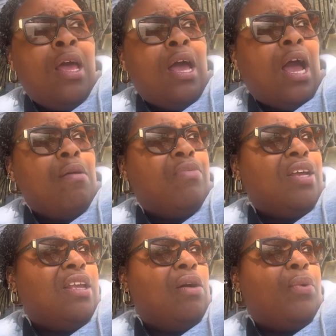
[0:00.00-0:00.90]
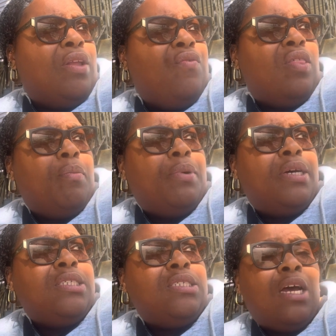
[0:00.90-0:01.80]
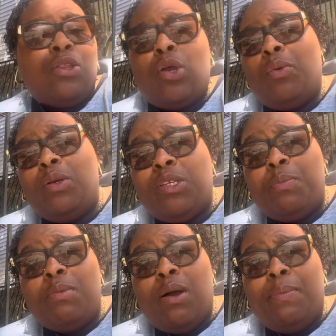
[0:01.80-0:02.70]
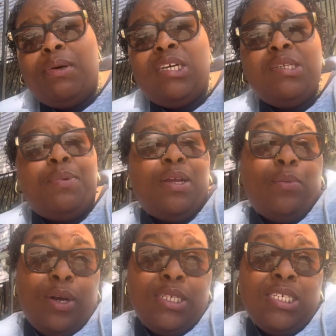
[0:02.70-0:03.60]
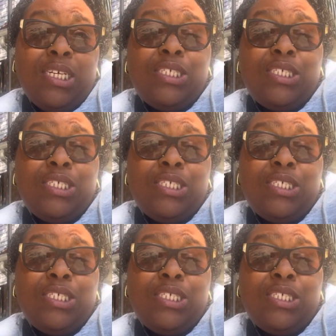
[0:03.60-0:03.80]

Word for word: I'm right now waiting for the bus. I thought it was gonna be my bus, but it wasn't.